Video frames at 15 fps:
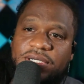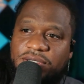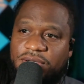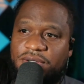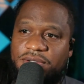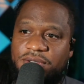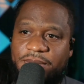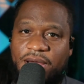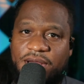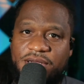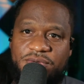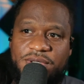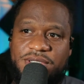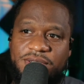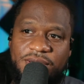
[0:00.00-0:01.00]
You know, to be
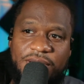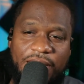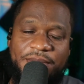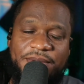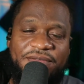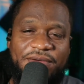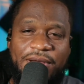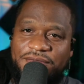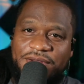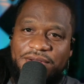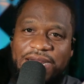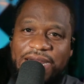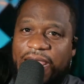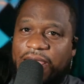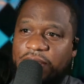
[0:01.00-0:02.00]
honest with you, I ain't
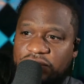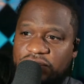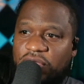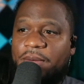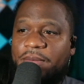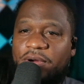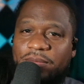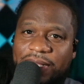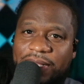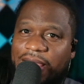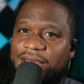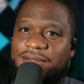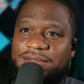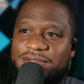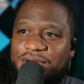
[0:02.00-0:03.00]
finna name drop or be like